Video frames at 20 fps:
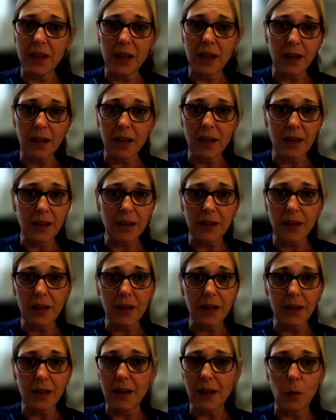
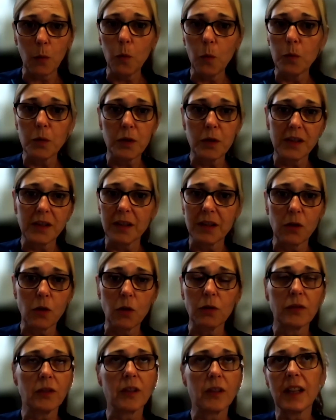the orders had
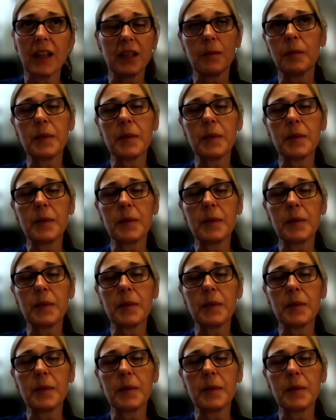gone,